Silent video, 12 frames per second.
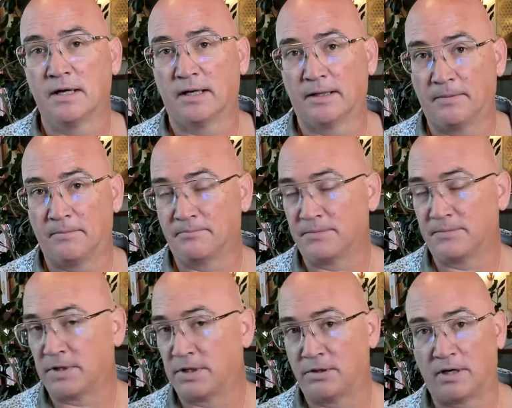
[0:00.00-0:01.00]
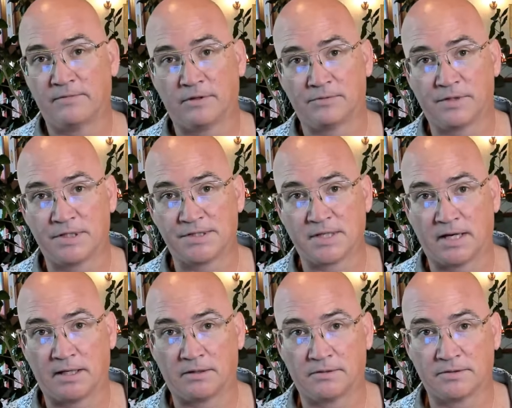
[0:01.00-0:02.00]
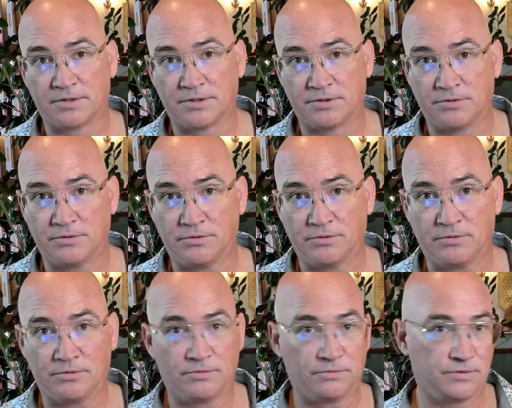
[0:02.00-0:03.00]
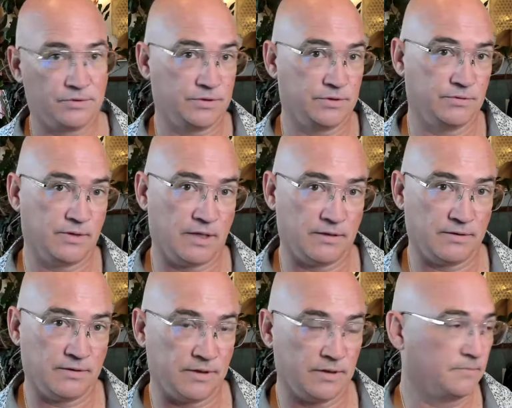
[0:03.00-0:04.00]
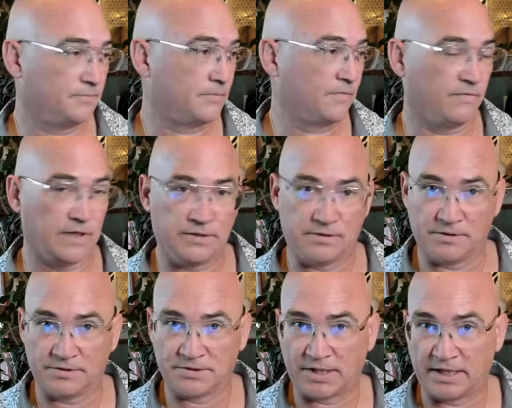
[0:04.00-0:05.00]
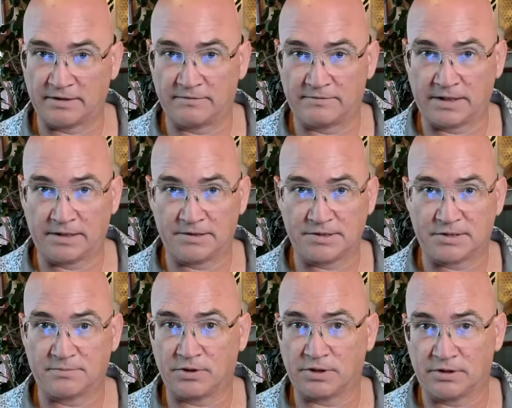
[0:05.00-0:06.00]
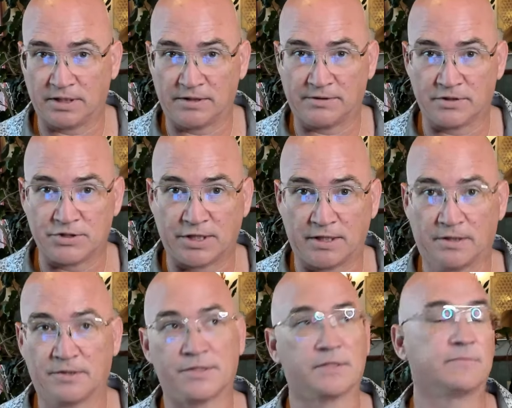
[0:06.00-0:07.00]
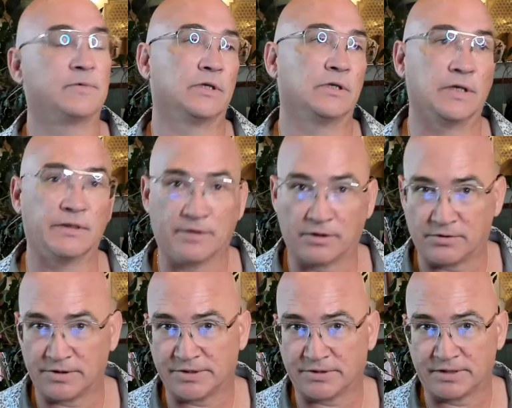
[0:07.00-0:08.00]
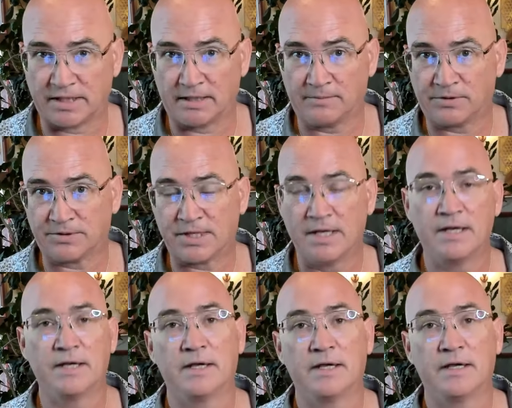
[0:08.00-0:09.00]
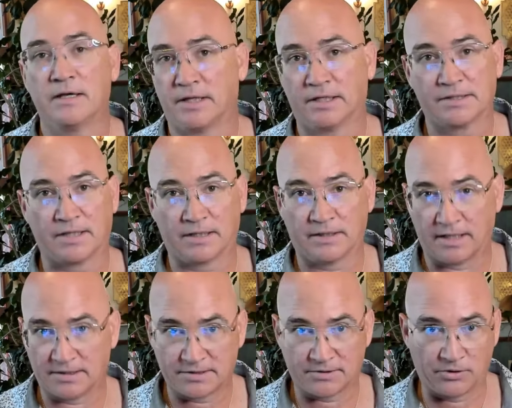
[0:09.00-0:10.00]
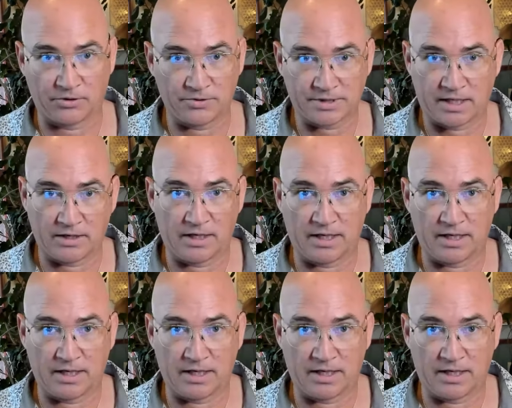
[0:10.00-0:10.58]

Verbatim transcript: Um, you know, I've loaned these out to to other vendors at events to put underneath their chairs, put underneath their crystal tables, things like that. So I always carry